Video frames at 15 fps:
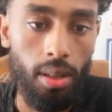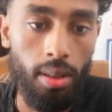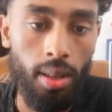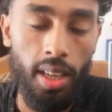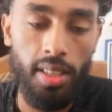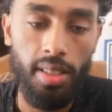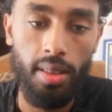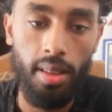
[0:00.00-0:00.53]

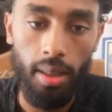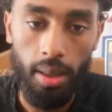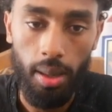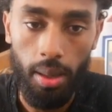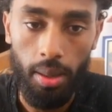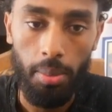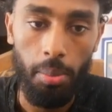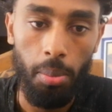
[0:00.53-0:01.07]
that's
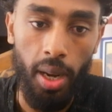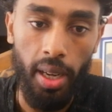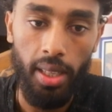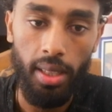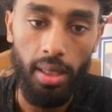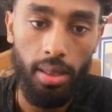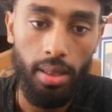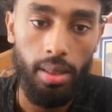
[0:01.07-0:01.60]
the
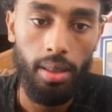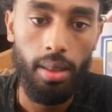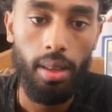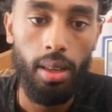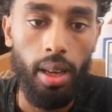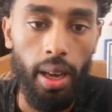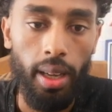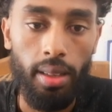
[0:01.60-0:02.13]
backend,
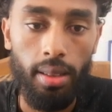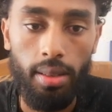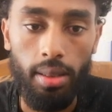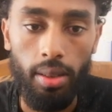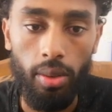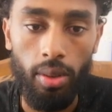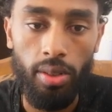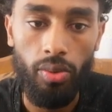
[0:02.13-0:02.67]
and
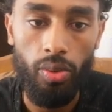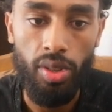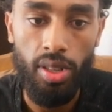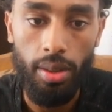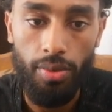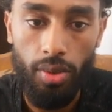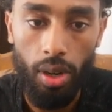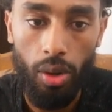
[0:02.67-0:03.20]
it
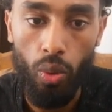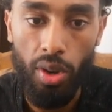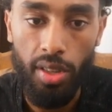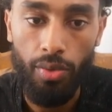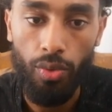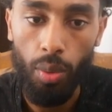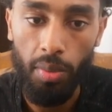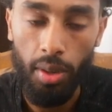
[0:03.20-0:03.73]
receives a
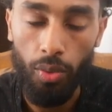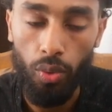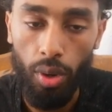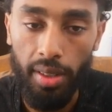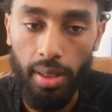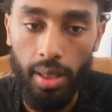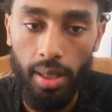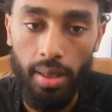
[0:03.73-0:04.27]
request from the
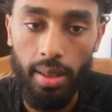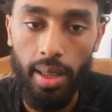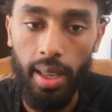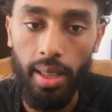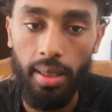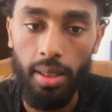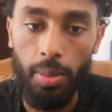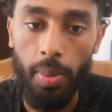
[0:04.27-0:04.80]
front end,
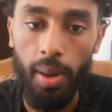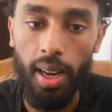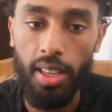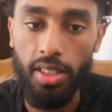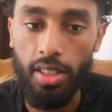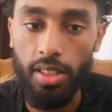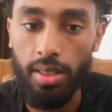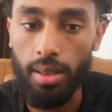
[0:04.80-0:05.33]
then it
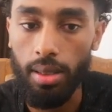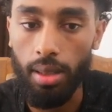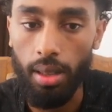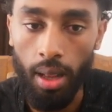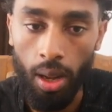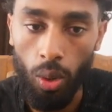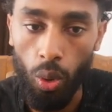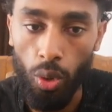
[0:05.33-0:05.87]
balances
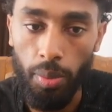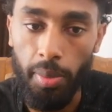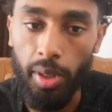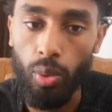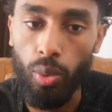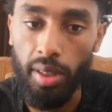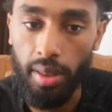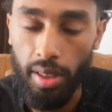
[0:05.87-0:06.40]
the load
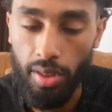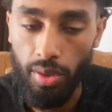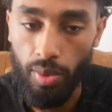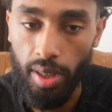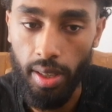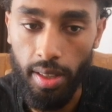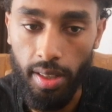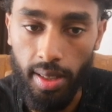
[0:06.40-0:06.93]
between the
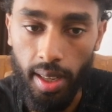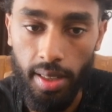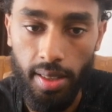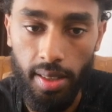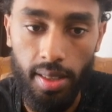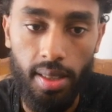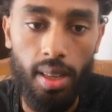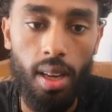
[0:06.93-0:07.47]
3
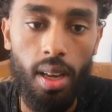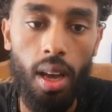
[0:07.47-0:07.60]
instances.